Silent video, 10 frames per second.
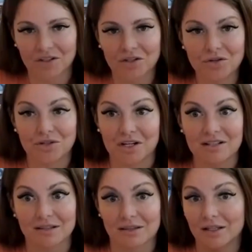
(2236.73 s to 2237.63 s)
You
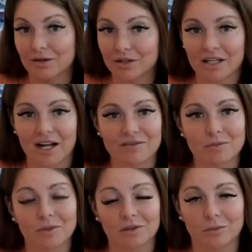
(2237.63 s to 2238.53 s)
just literally have to
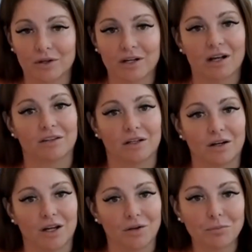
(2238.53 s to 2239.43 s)
put the word out
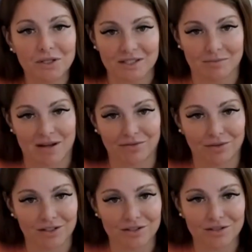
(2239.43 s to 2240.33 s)
there and put some effort
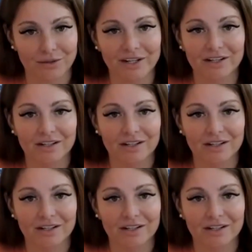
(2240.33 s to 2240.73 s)
into it.